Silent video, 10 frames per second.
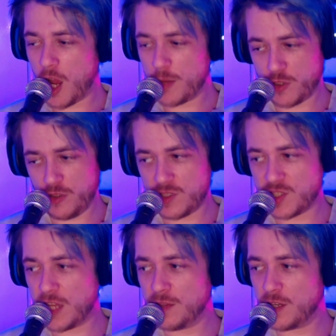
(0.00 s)
I couldn't
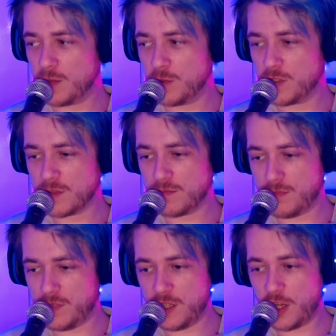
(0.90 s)
say that it was
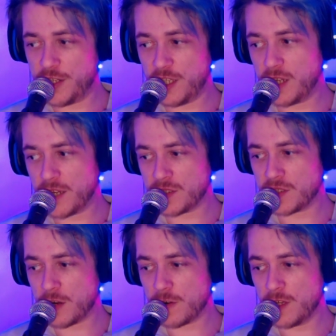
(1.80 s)
DID
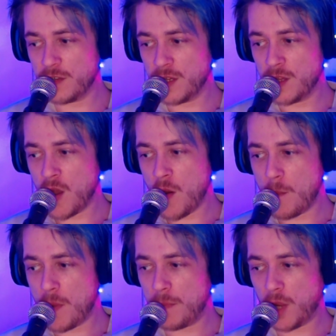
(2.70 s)
necessarily,
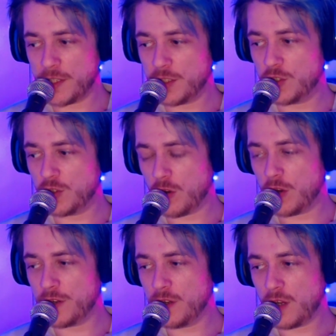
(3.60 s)
but my
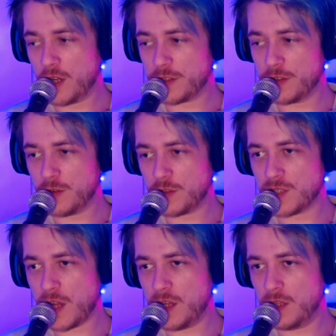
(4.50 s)
God, I could not
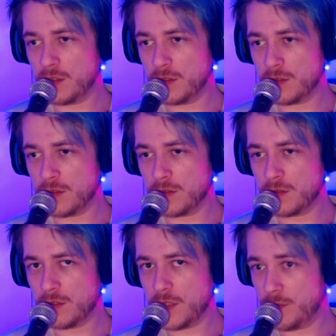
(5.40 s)
say
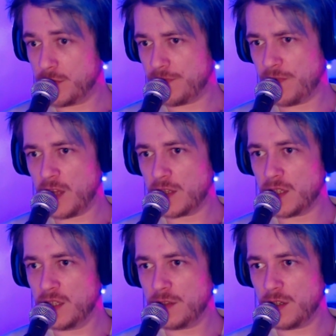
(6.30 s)
that it was fake
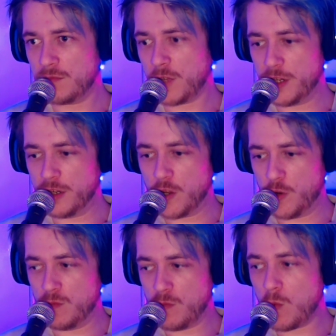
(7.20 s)
either. I didn't
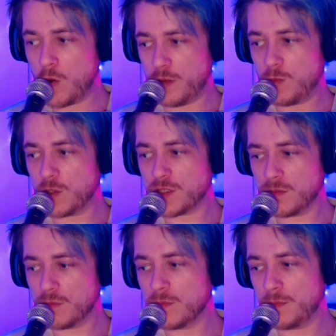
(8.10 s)
know what it was,
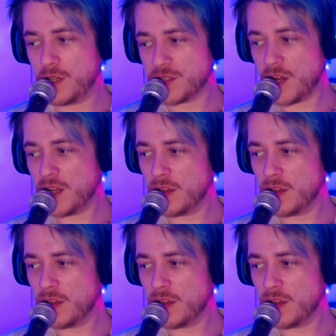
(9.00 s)
per se.